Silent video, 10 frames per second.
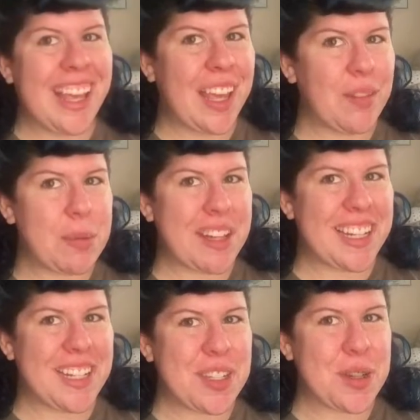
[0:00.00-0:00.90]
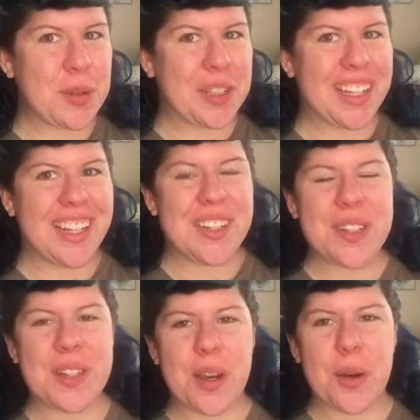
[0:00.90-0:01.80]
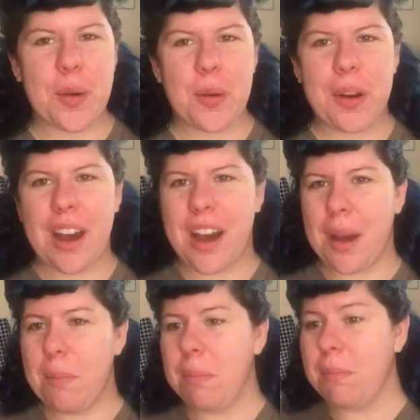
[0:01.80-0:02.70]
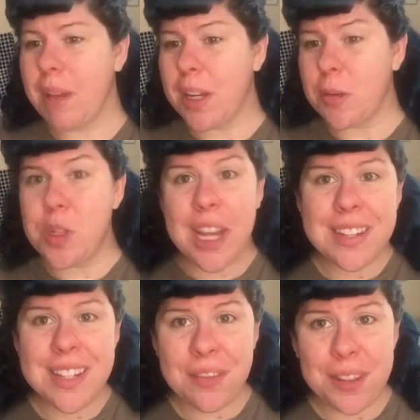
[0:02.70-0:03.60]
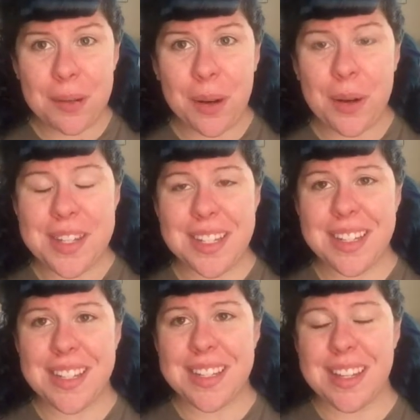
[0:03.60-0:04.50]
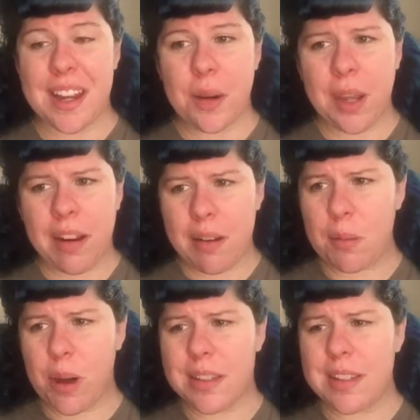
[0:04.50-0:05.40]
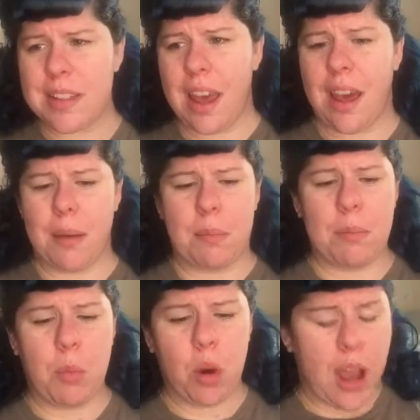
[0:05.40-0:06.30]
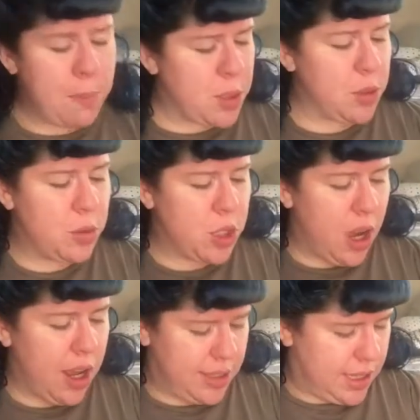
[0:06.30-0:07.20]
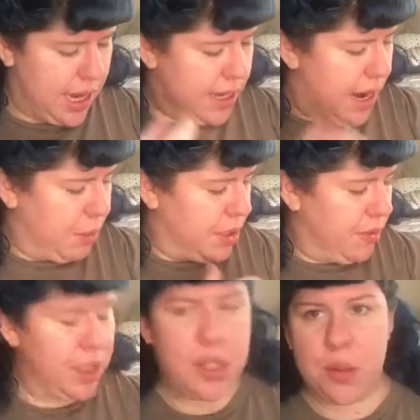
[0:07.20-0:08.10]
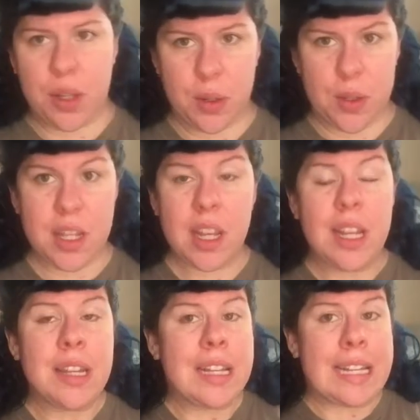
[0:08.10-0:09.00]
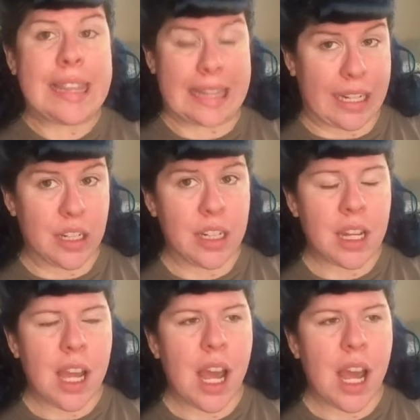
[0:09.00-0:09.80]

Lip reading: Hey everybody, it's Julie. So I know Jess definitely requested this. I know Karen wants more updo shots, and I will definitely do those later.